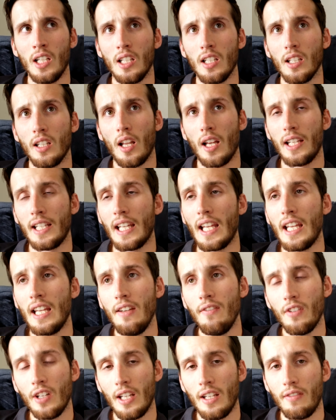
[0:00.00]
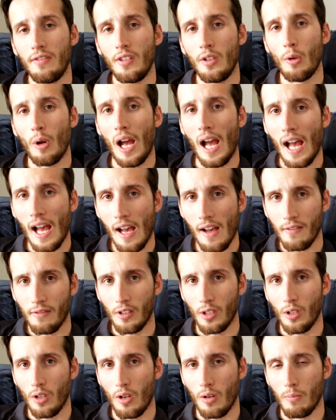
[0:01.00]
Like, even if you have a
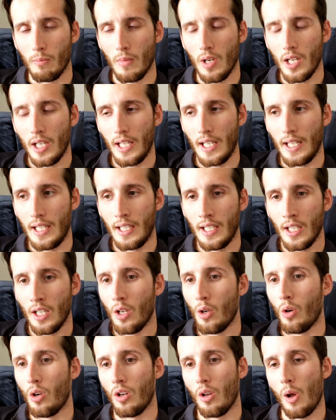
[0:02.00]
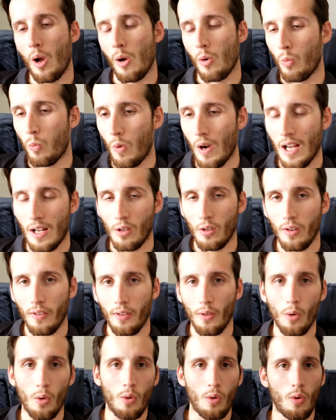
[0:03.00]
lot of money or a lot of wealth
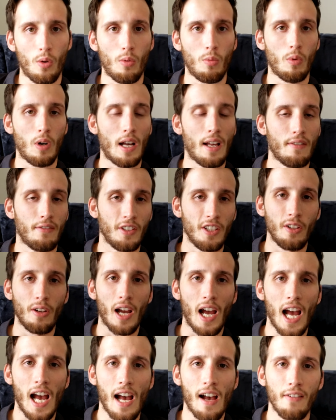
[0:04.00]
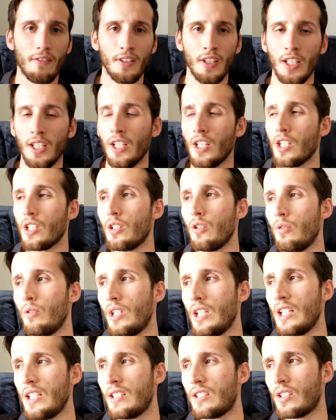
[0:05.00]
or whatever you have, you
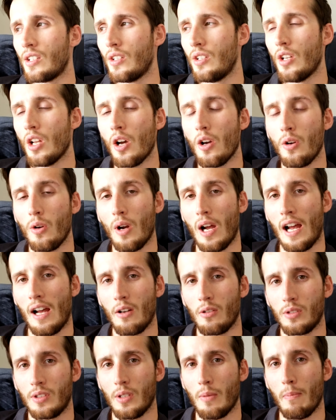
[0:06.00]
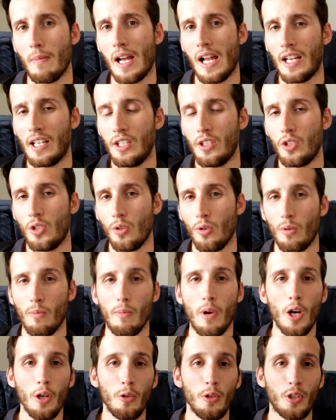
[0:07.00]
need to know how to manage your
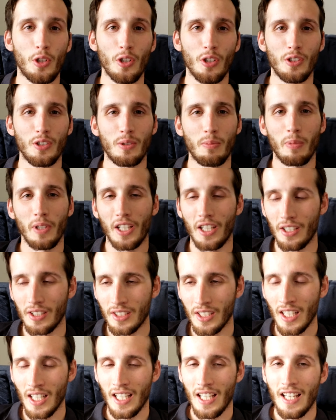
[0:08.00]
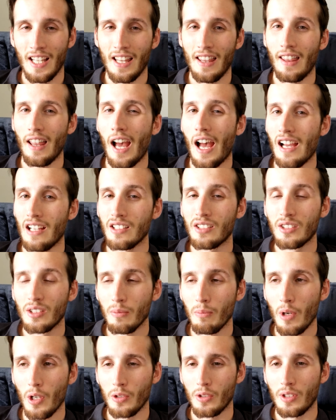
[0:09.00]
emotions, because that is the
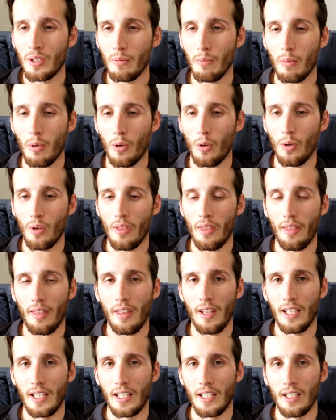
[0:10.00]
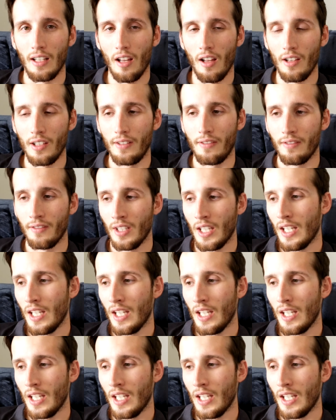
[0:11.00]
most important thing in life.